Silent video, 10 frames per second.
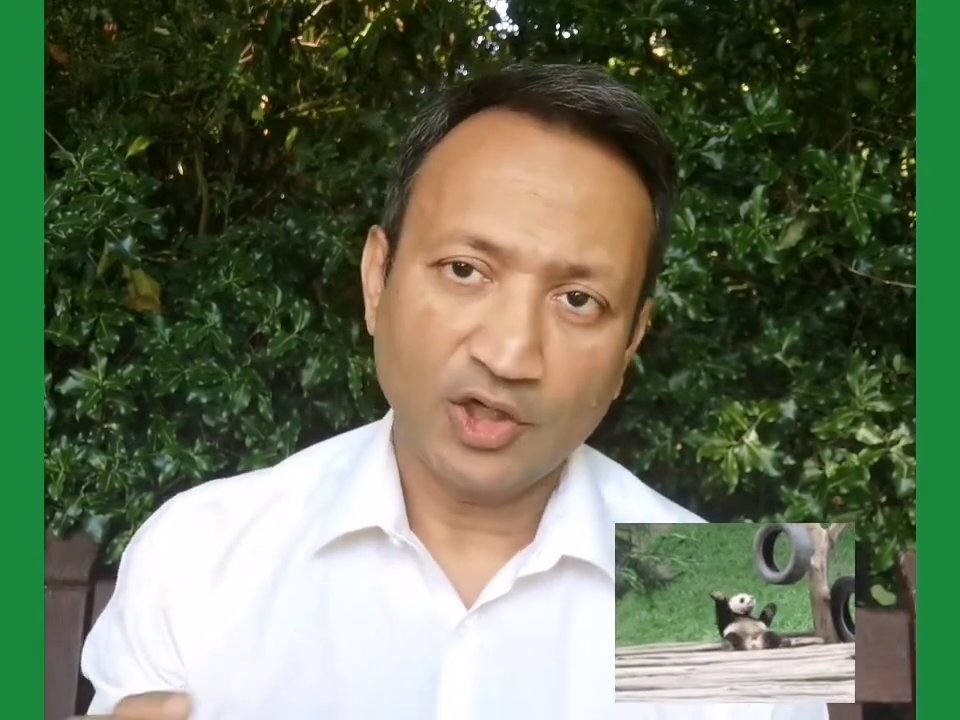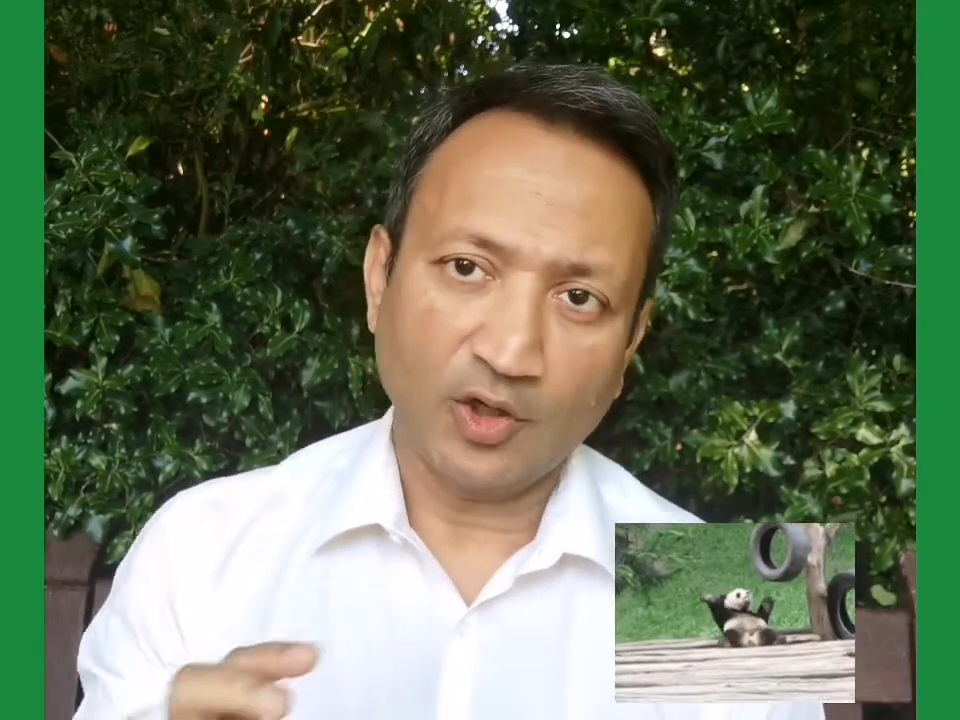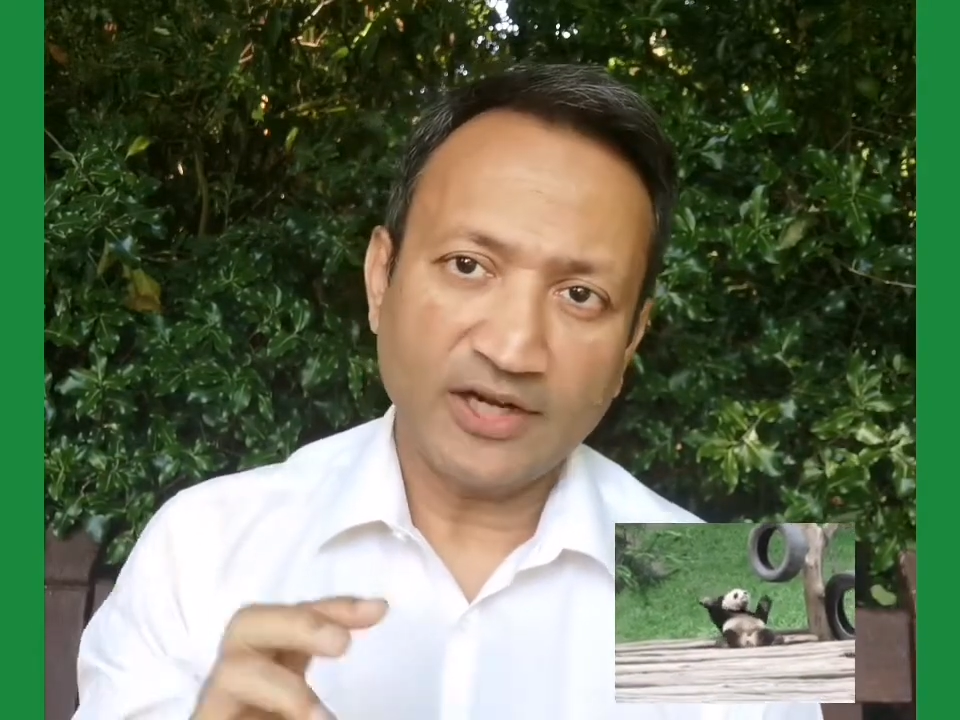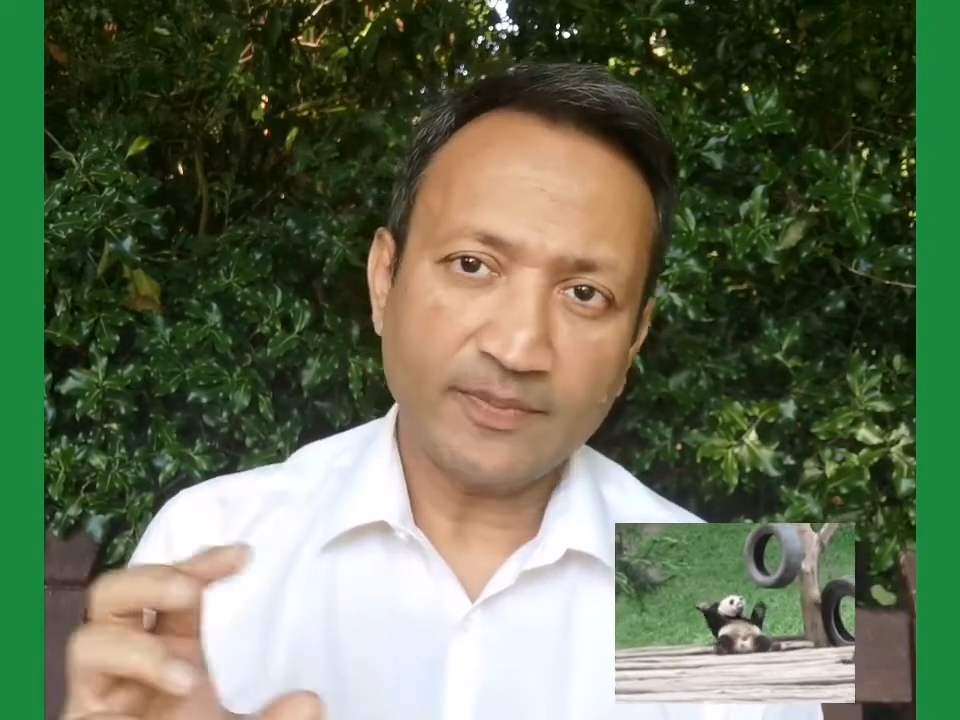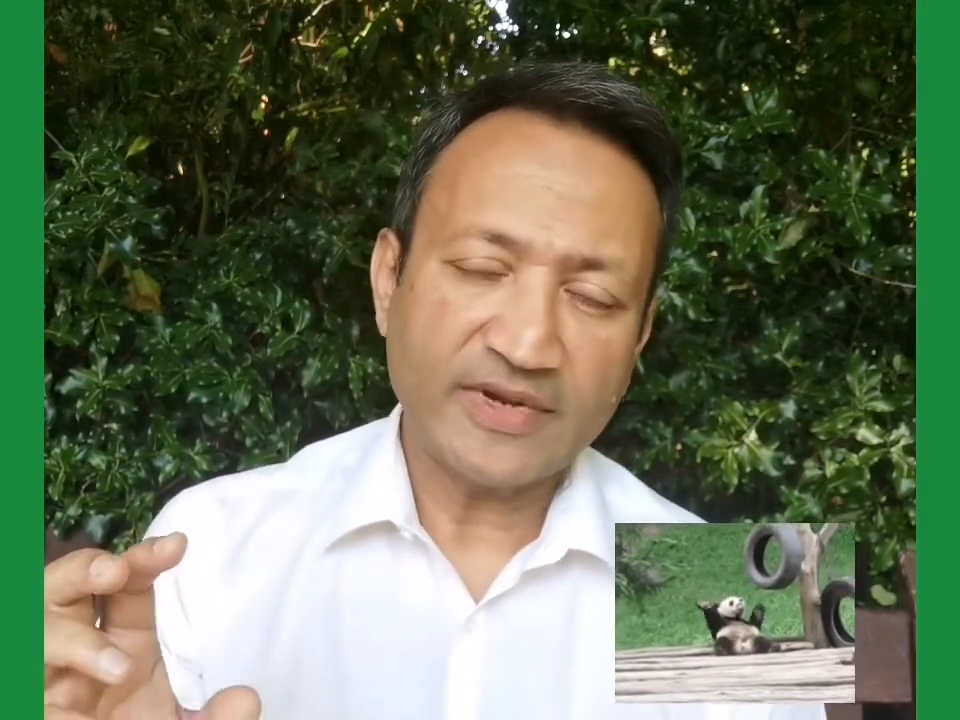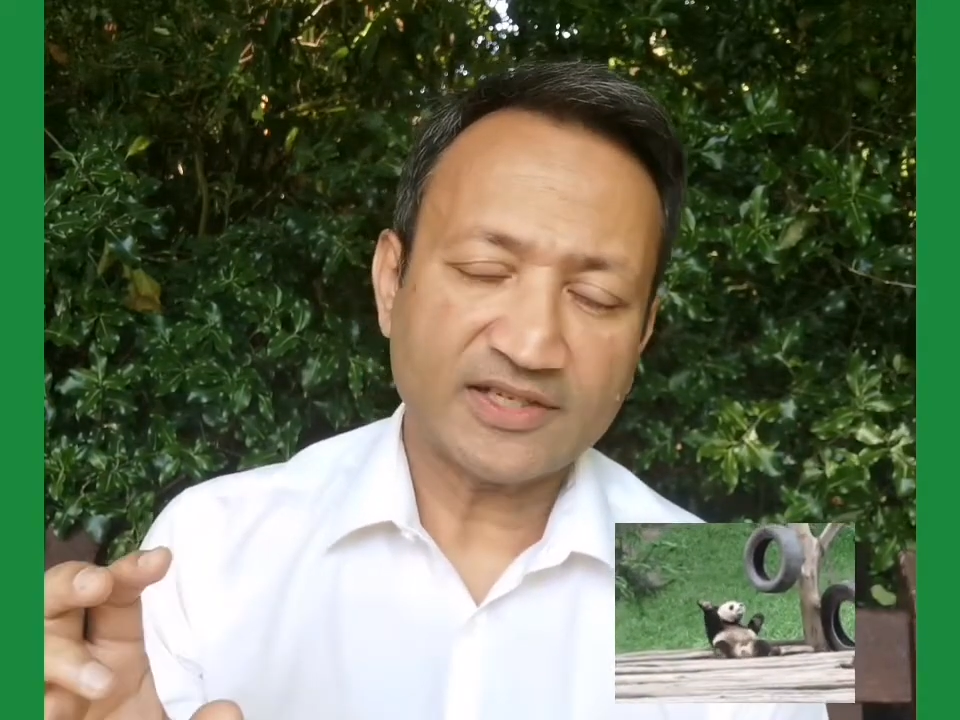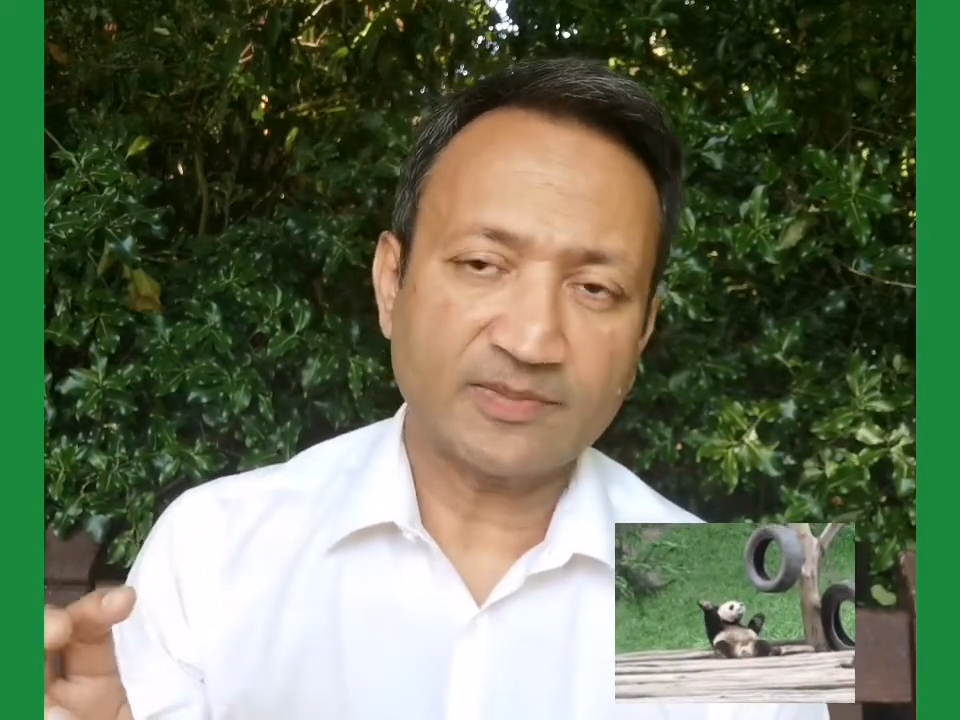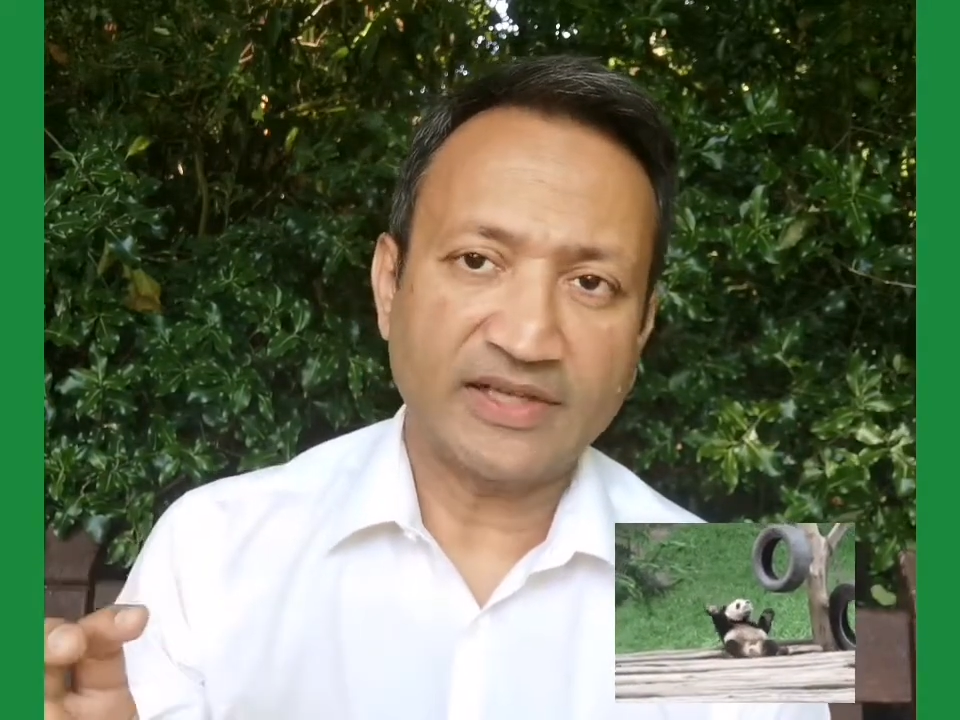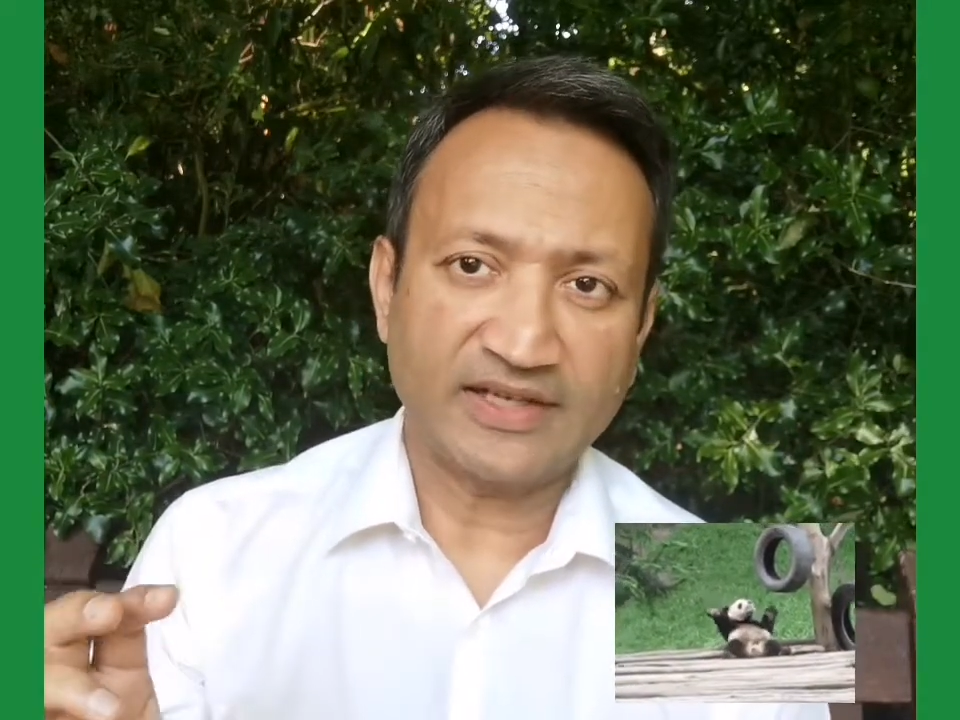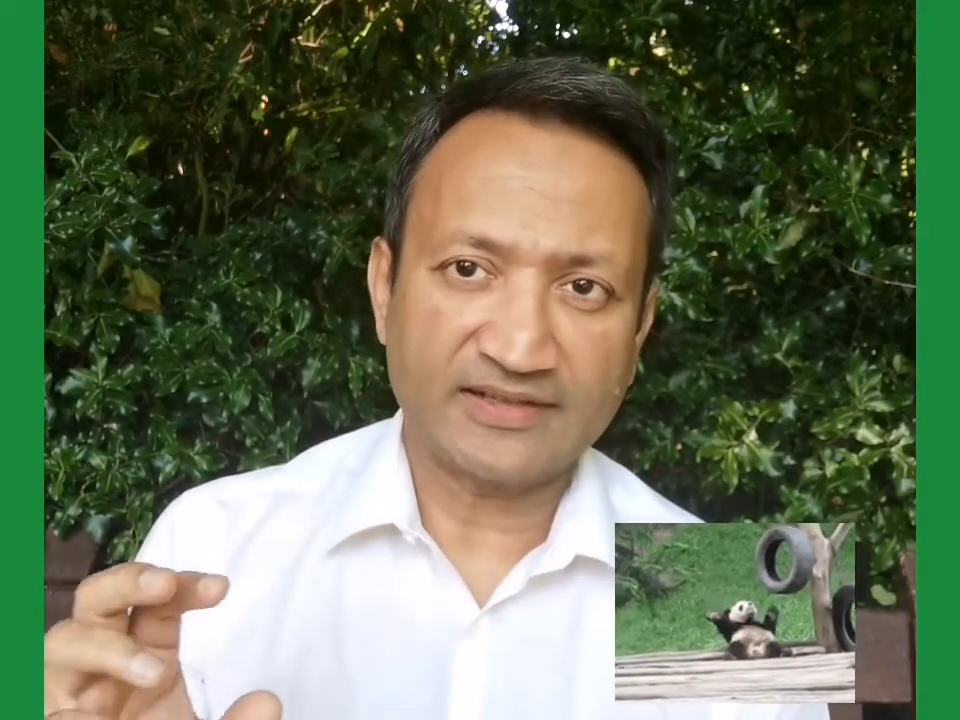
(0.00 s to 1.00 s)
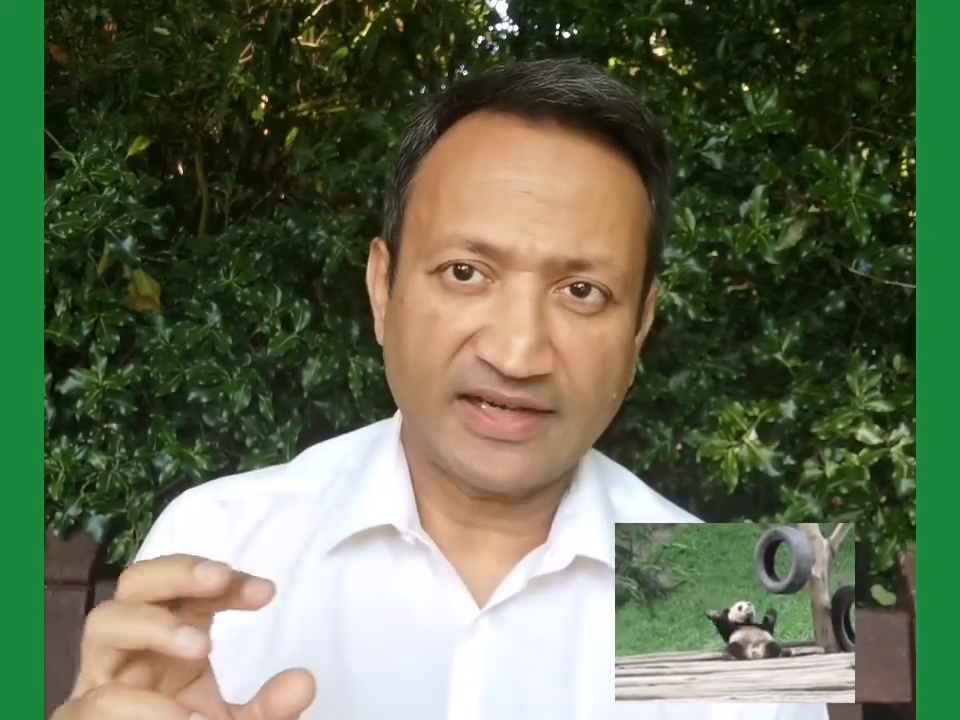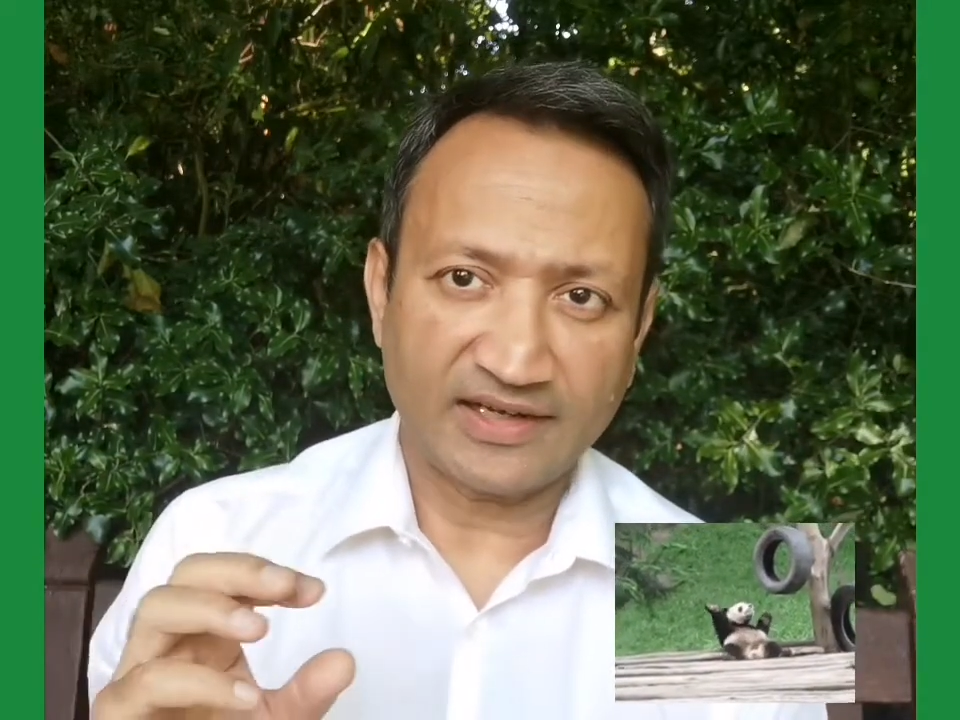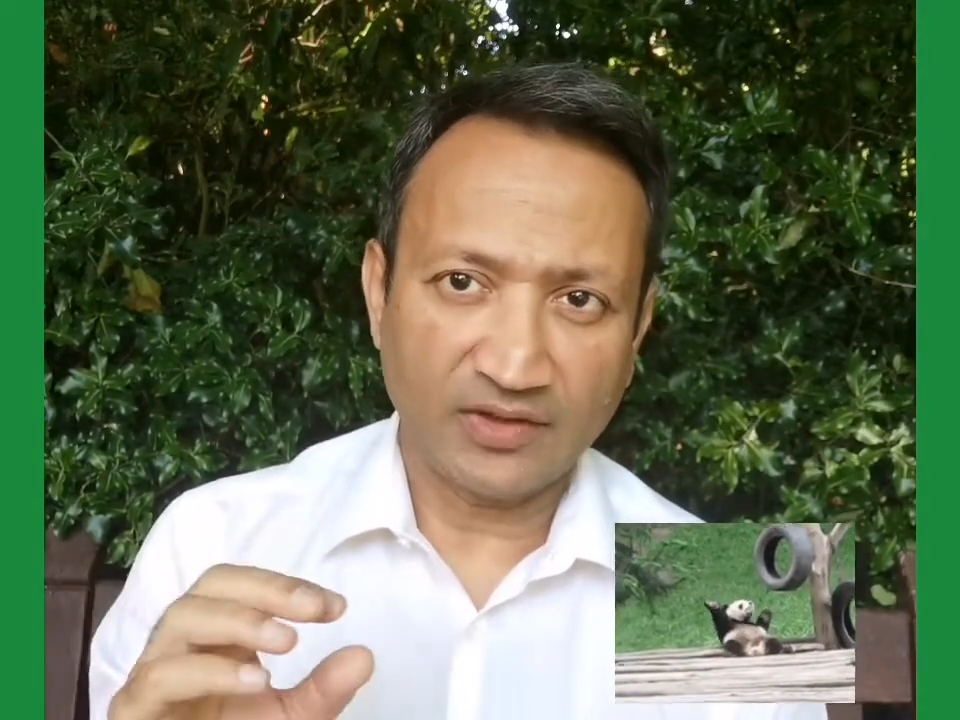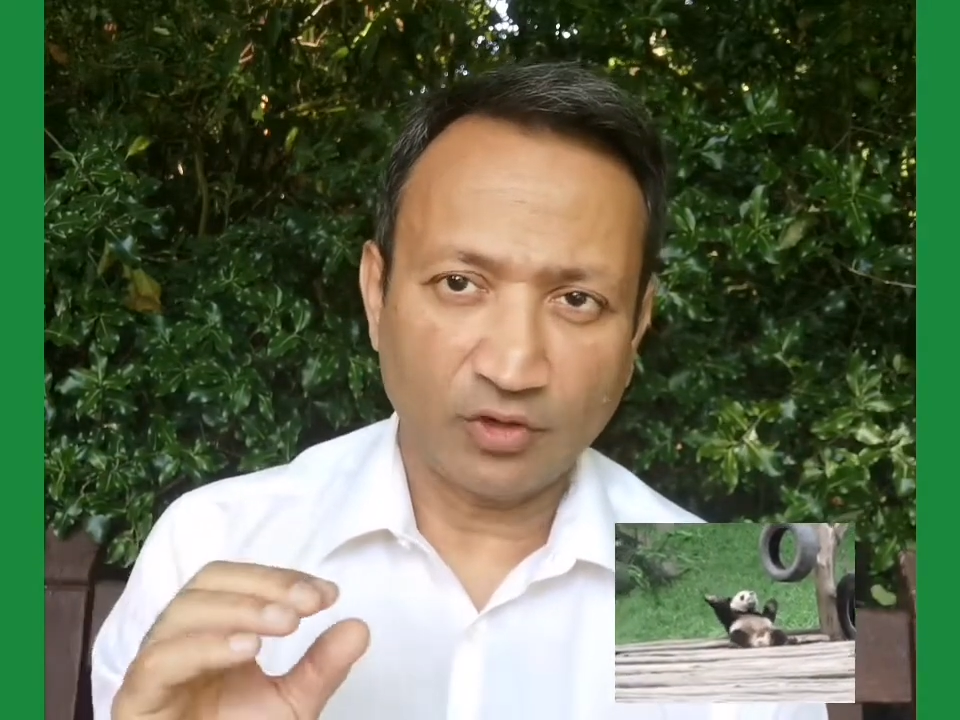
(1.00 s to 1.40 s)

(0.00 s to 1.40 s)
Now let me explain exactly